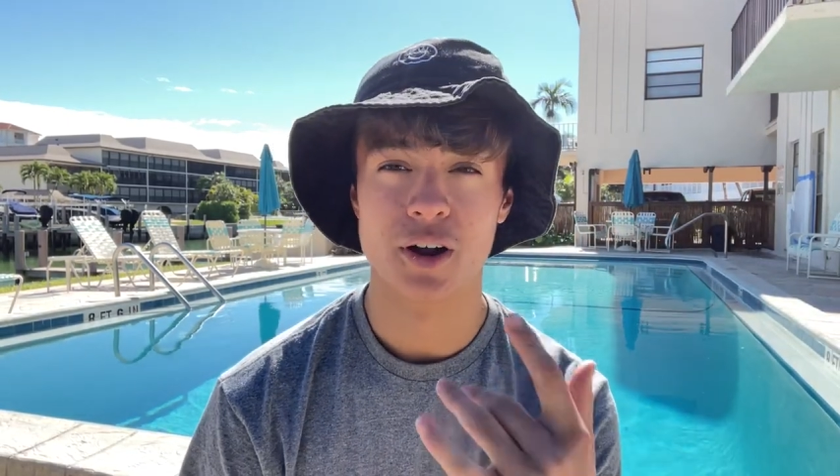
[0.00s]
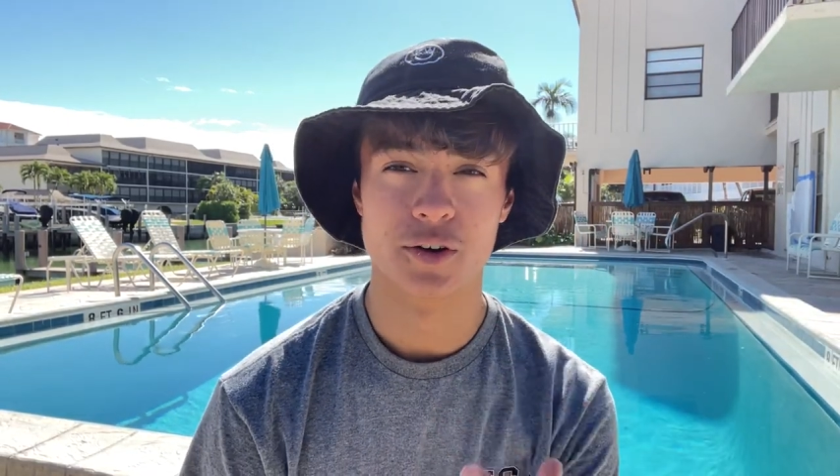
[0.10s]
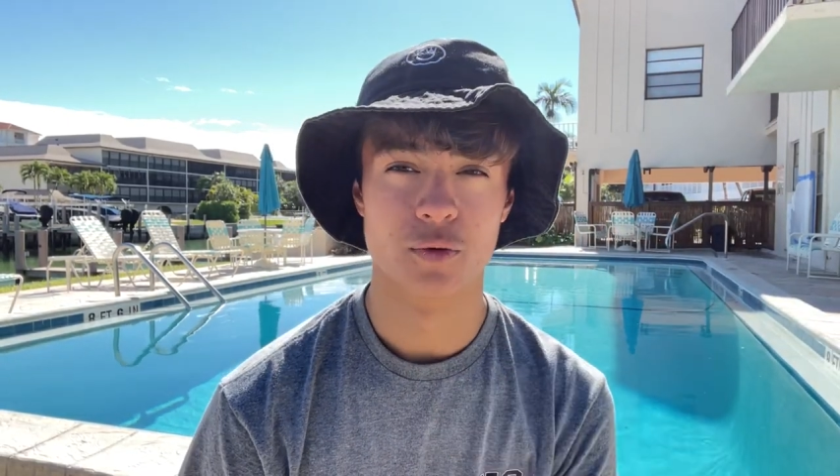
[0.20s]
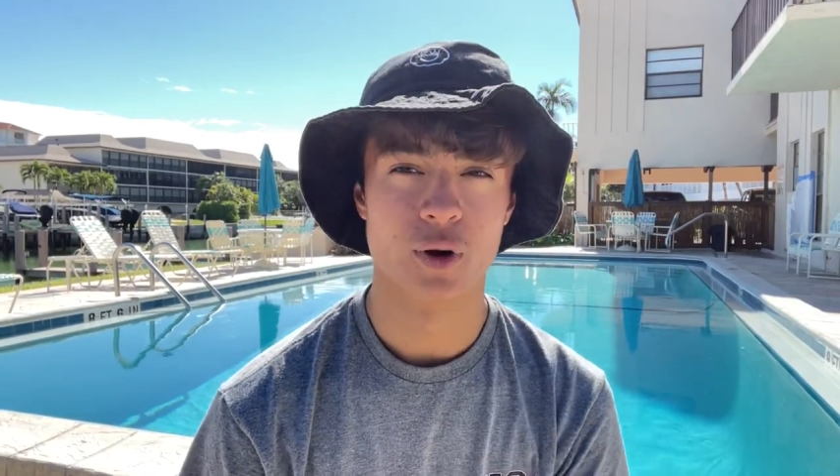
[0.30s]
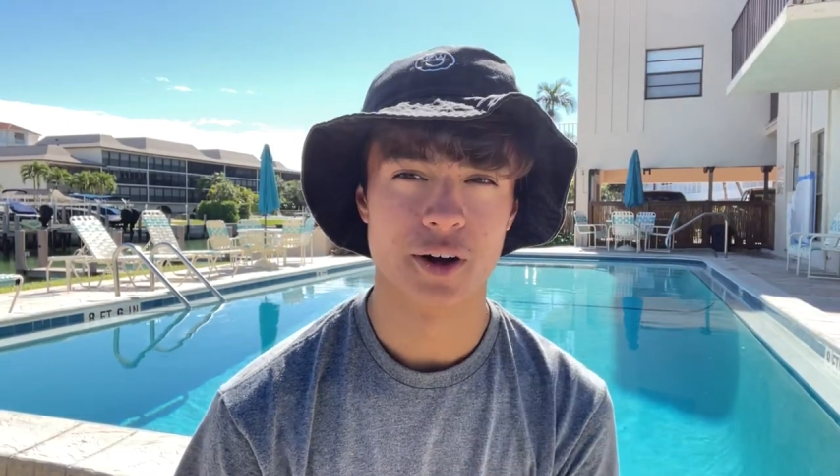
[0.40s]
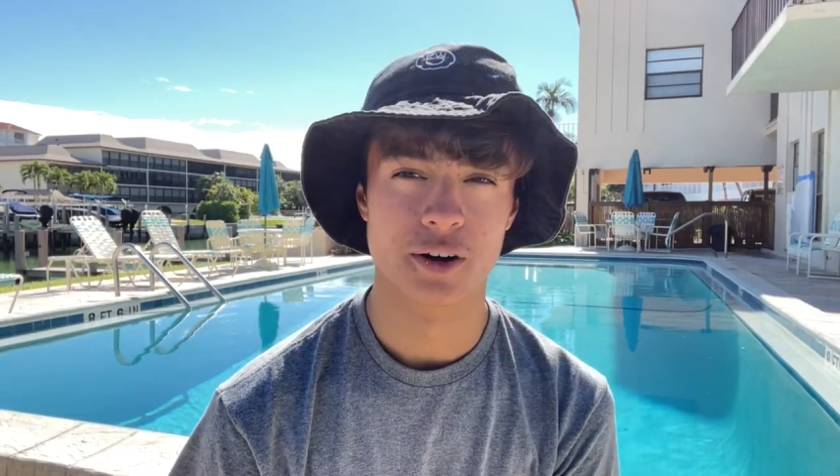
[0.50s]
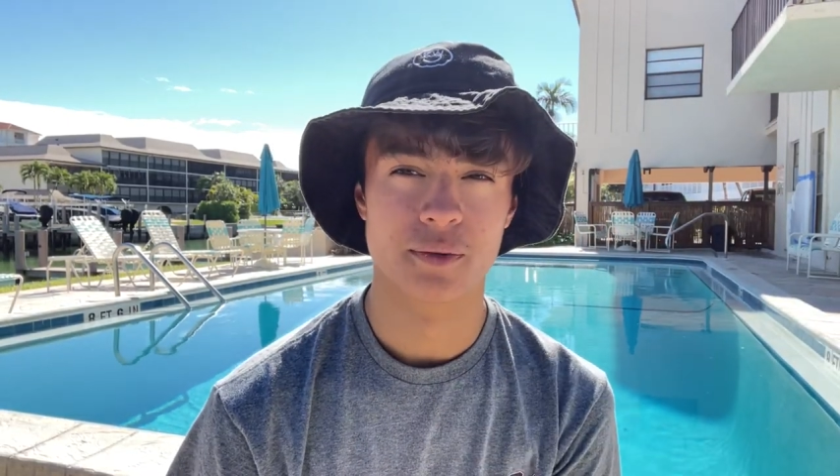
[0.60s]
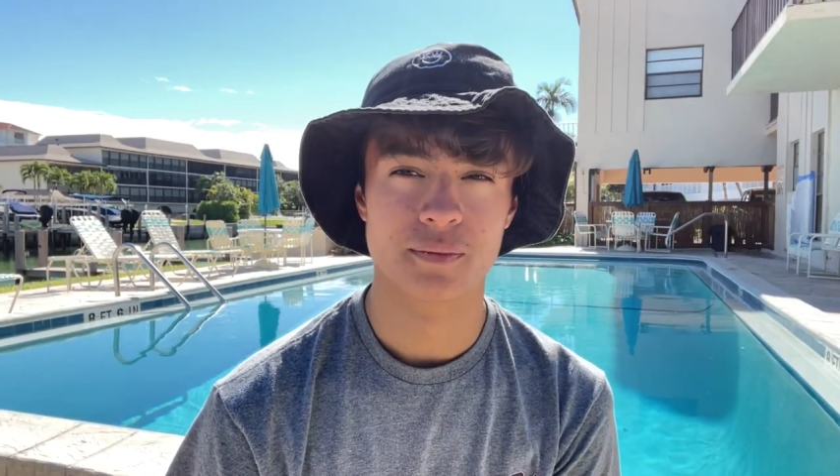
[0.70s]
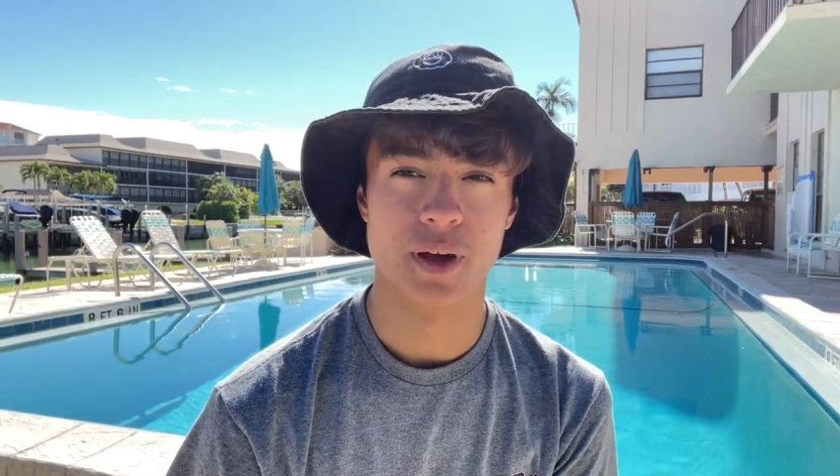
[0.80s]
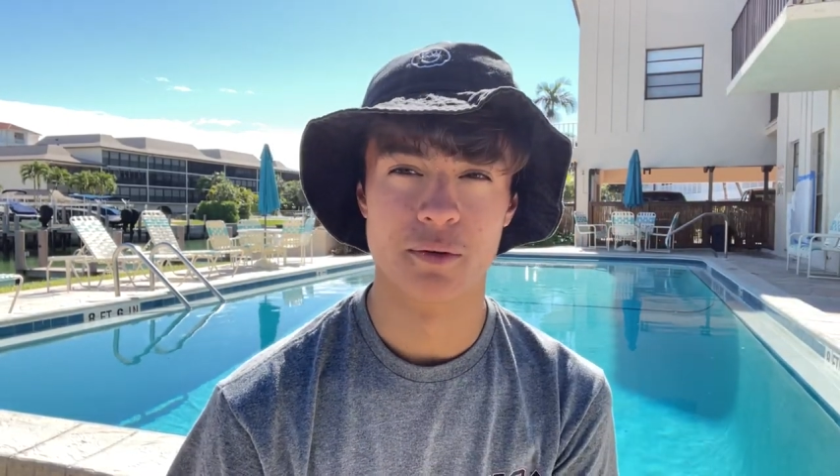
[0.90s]
underwater
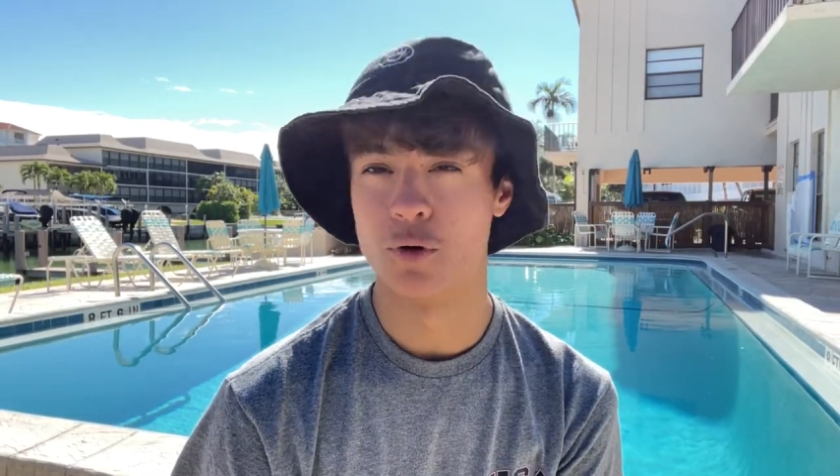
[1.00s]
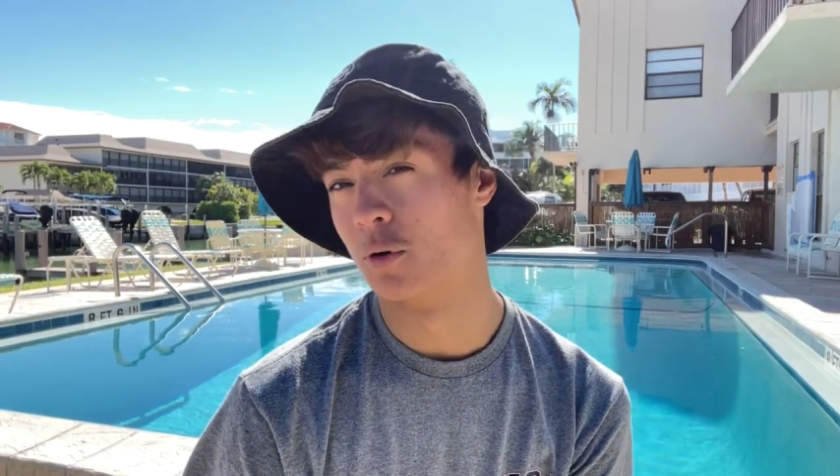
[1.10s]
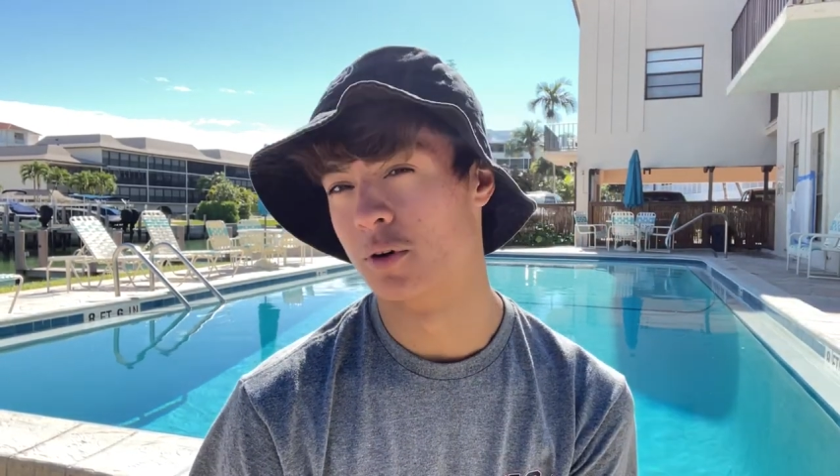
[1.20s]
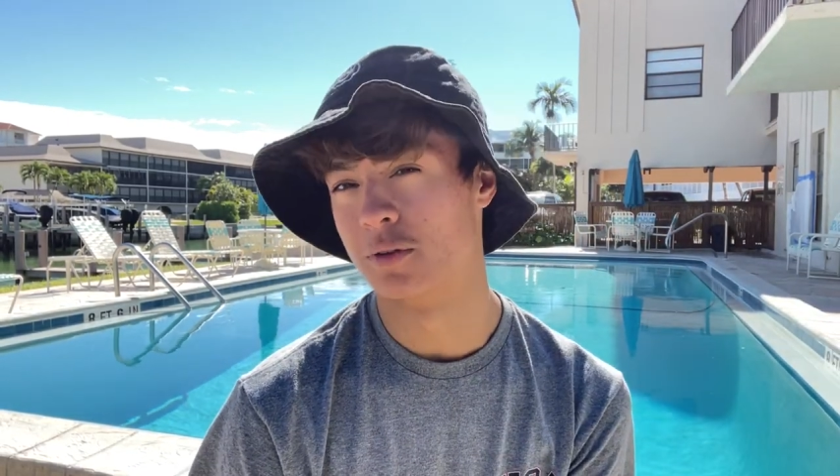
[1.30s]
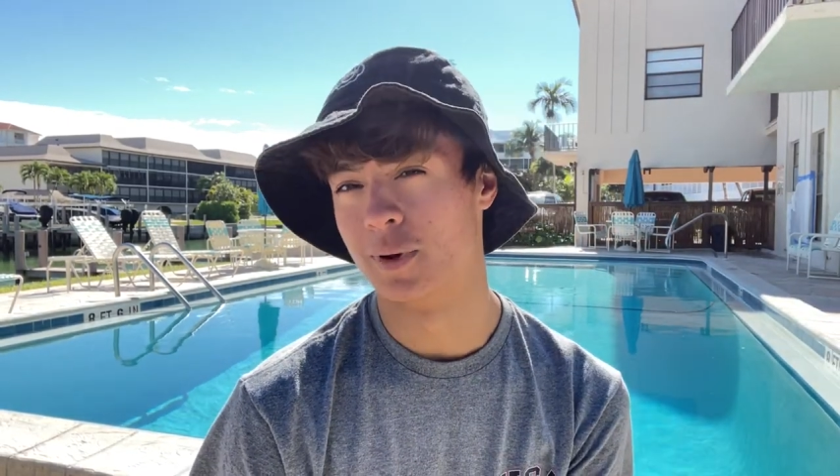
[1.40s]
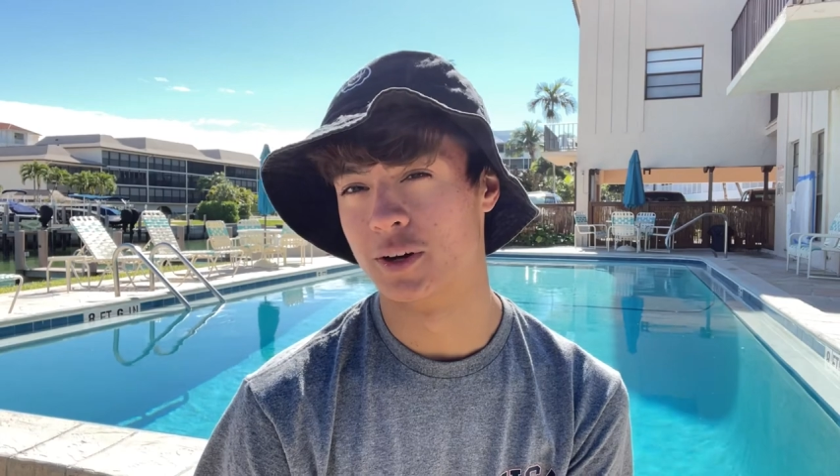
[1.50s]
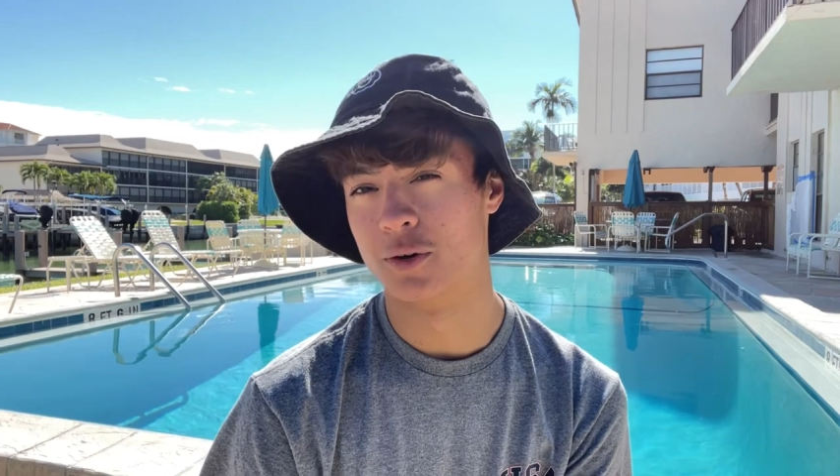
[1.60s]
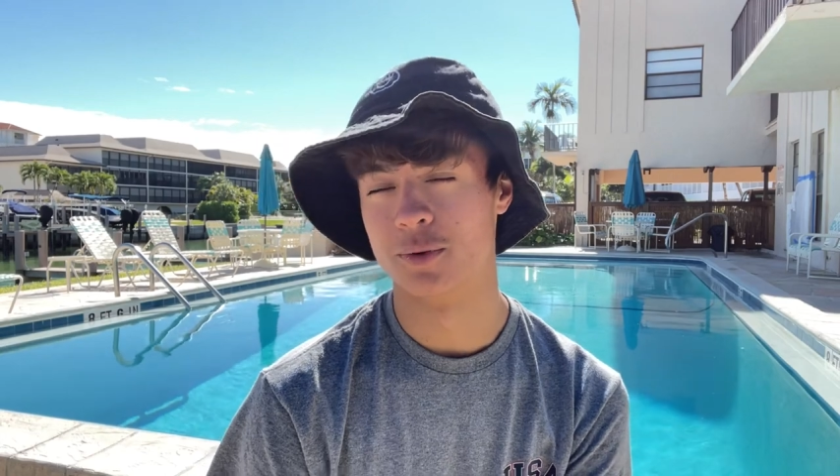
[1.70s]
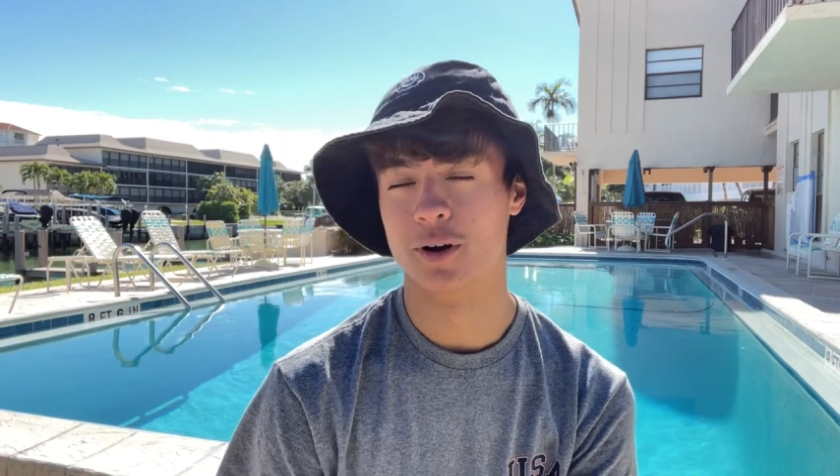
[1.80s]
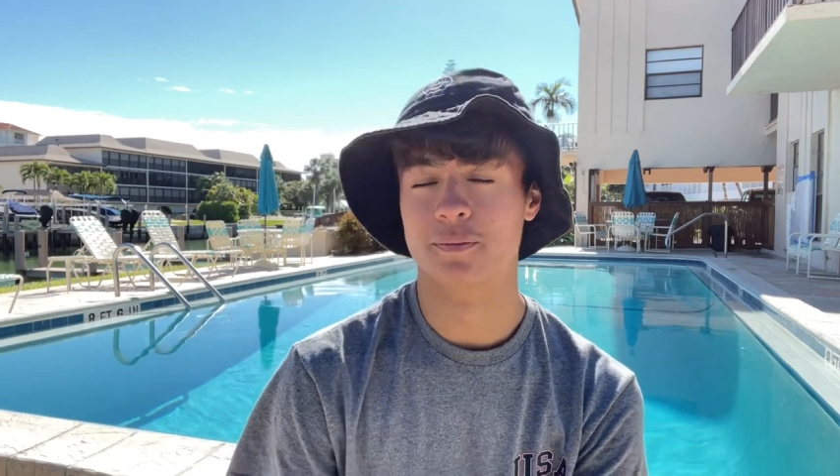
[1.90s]
and record it with my
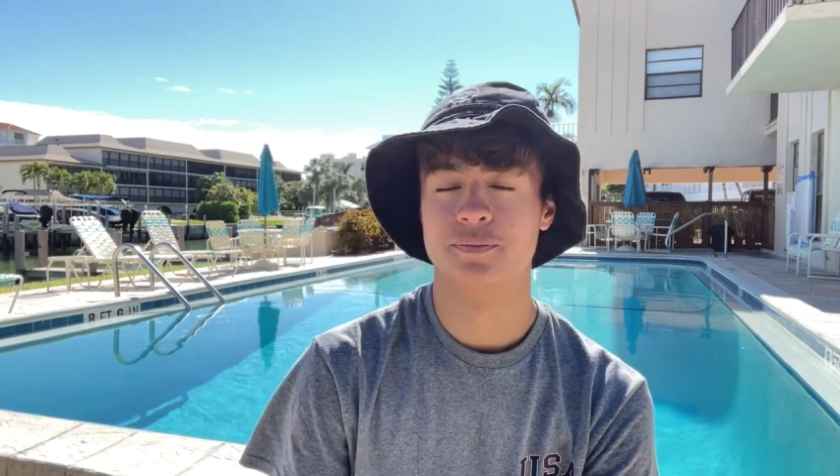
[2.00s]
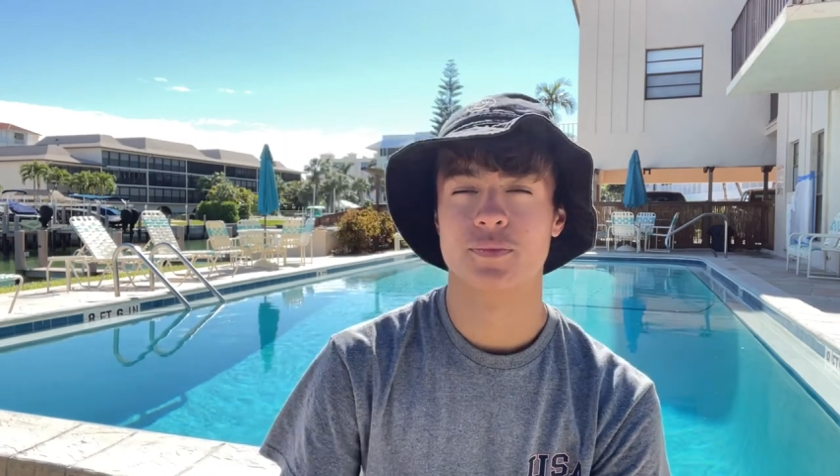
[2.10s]
GoPro?